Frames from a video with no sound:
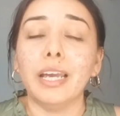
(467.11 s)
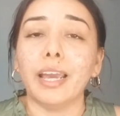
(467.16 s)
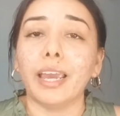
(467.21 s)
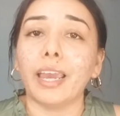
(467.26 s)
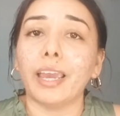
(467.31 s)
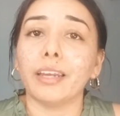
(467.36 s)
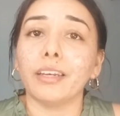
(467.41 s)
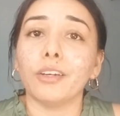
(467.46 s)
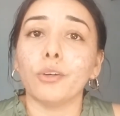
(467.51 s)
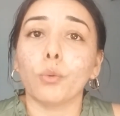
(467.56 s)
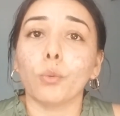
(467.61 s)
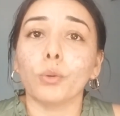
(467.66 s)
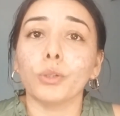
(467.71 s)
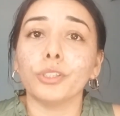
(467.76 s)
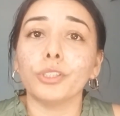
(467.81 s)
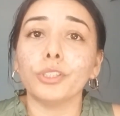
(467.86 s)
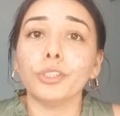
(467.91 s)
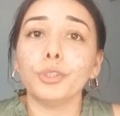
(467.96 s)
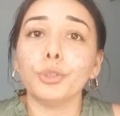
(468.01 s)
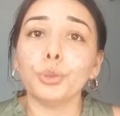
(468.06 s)
And in
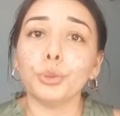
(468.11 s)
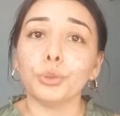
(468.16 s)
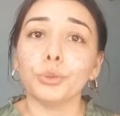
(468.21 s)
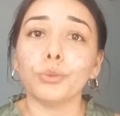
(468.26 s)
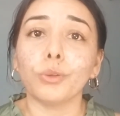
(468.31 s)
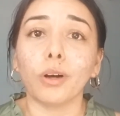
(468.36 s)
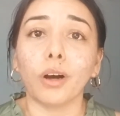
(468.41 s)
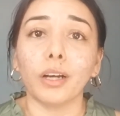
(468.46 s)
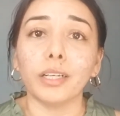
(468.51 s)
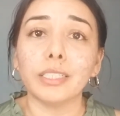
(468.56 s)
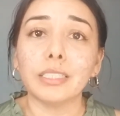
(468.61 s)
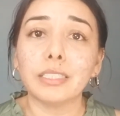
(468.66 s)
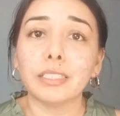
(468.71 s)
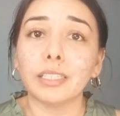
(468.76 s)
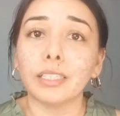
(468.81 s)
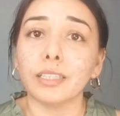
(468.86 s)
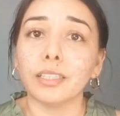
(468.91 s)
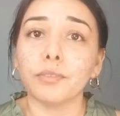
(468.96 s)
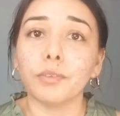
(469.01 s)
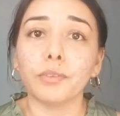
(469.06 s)
order to
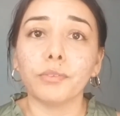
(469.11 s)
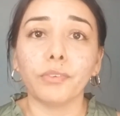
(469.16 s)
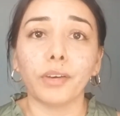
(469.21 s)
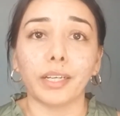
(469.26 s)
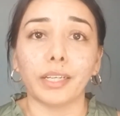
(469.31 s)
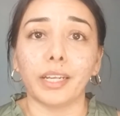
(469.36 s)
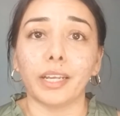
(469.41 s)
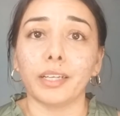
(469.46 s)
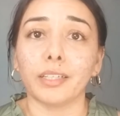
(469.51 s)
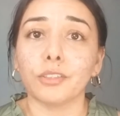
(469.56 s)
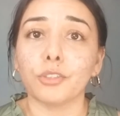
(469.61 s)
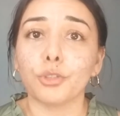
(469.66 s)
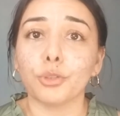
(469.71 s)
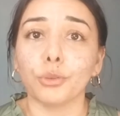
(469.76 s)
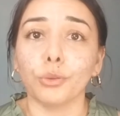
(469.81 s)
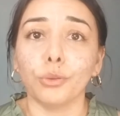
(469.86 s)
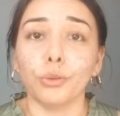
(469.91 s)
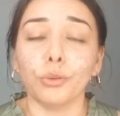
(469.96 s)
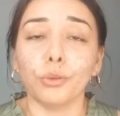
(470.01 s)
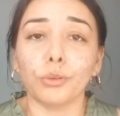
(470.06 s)
honestly live a
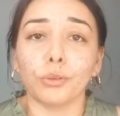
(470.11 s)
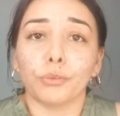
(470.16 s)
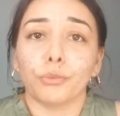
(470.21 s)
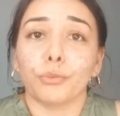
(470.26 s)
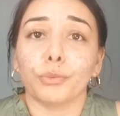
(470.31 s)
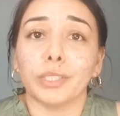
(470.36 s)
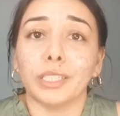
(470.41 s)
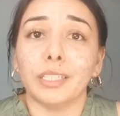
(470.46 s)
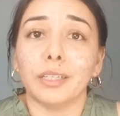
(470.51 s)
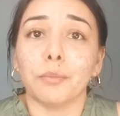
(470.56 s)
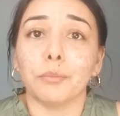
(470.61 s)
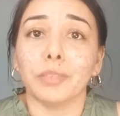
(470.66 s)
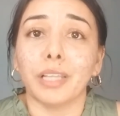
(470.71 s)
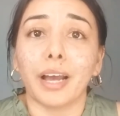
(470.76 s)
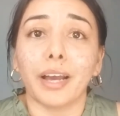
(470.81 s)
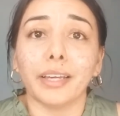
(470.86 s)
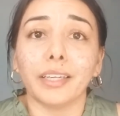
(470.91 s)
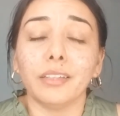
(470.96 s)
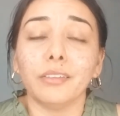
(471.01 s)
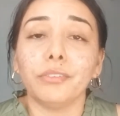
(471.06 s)
financial freedom
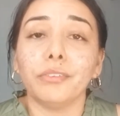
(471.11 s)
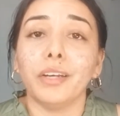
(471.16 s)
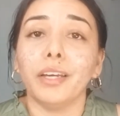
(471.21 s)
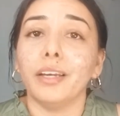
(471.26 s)
life,